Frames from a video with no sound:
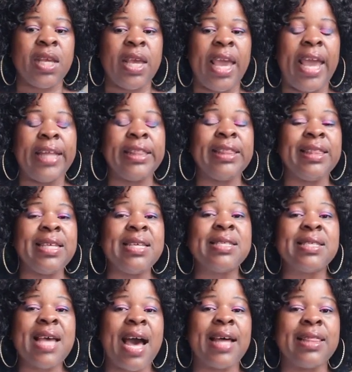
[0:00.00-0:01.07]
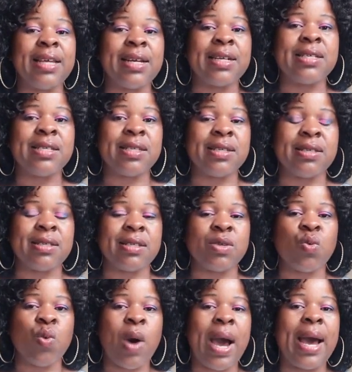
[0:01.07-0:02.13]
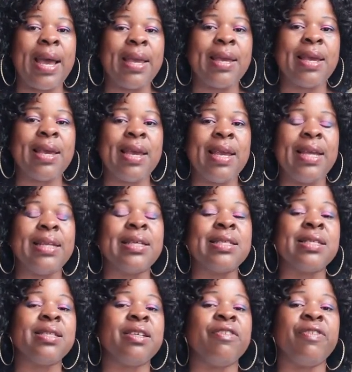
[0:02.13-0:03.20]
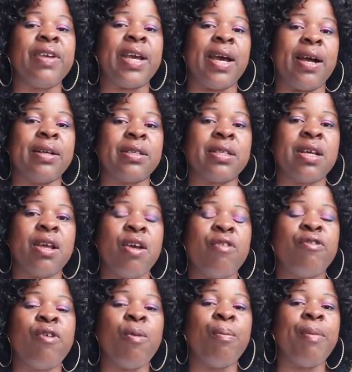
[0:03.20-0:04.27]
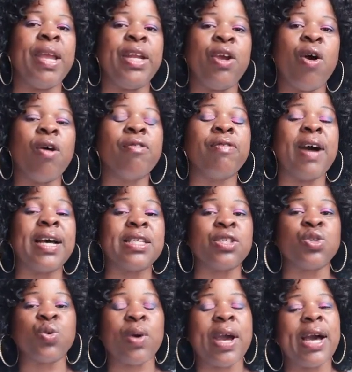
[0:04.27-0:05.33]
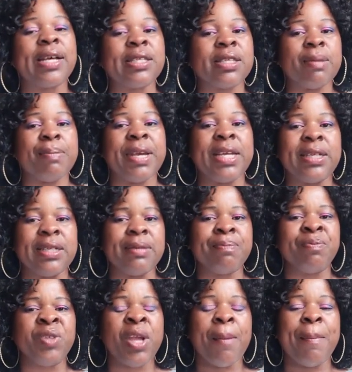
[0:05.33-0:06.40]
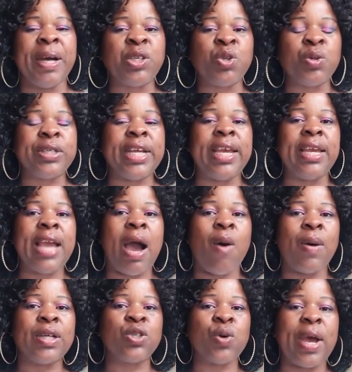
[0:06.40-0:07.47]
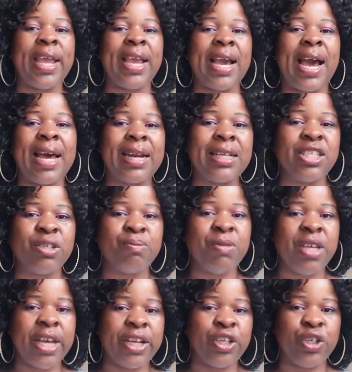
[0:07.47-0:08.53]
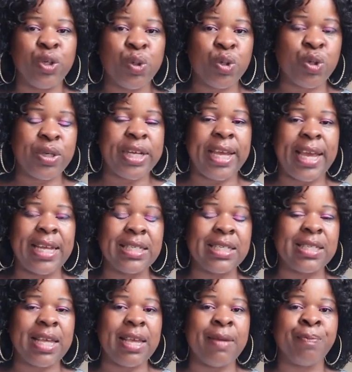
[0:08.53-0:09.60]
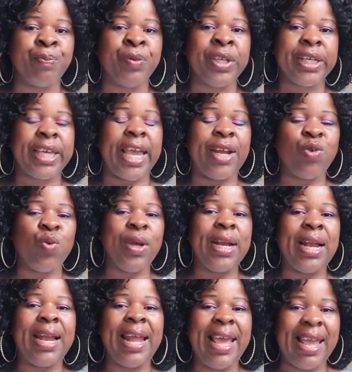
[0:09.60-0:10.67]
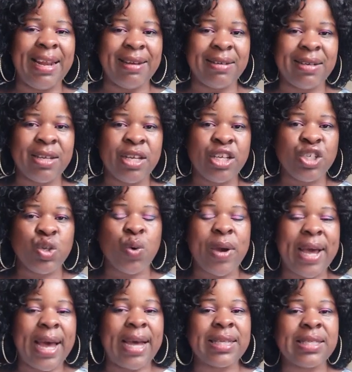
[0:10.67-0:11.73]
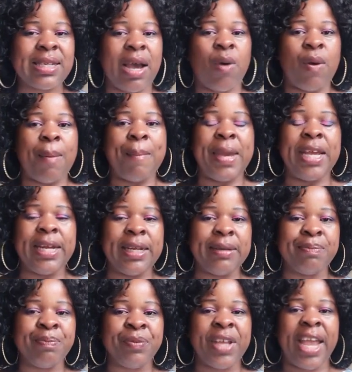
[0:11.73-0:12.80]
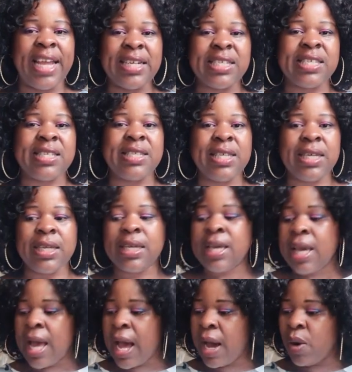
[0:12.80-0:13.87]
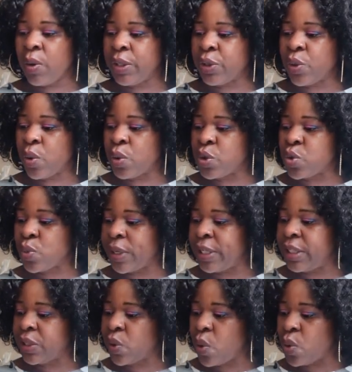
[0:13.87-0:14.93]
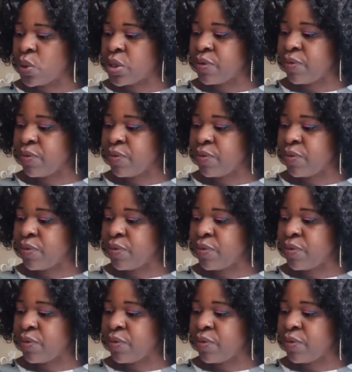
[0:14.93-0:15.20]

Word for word: And these are the reasons why it is difficult for many of us to cast the burden. But today, I want to encourage me and you today and say, can we learn to cast our burden? and see how it goes. When it goes